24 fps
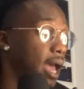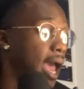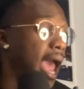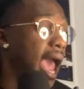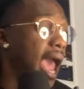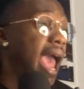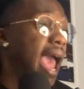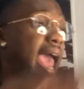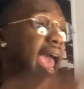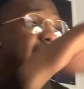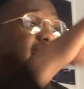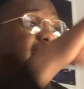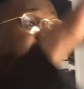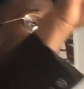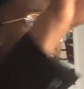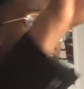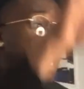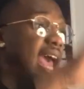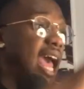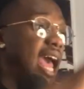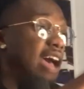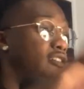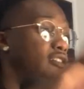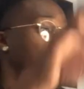has to
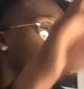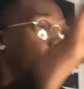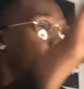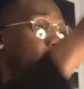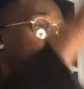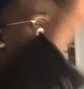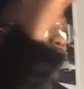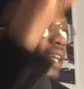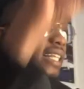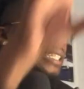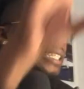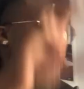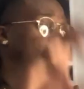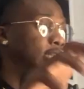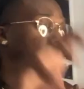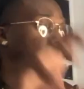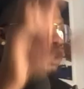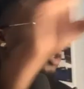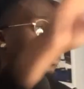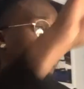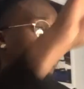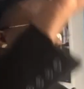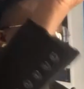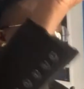have one that
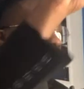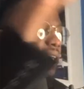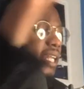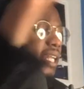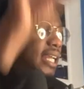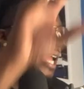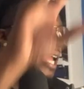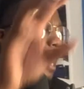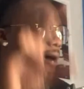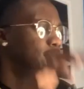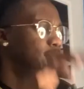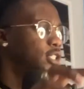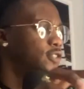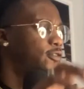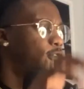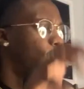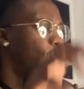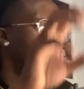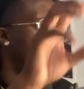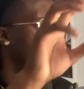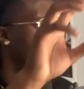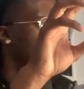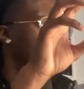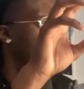situates and accounts
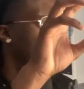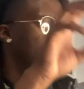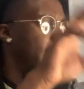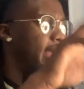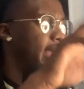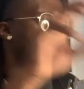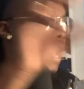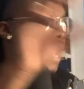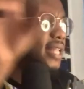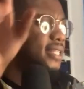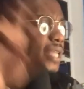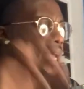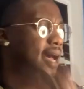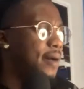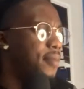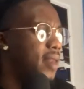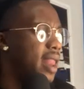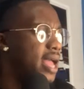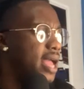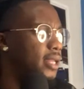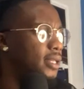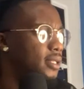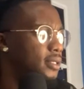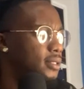for
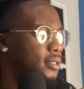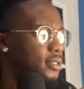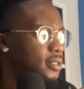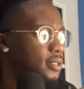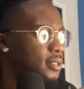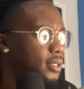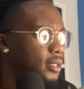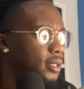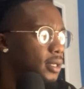anti-blackness,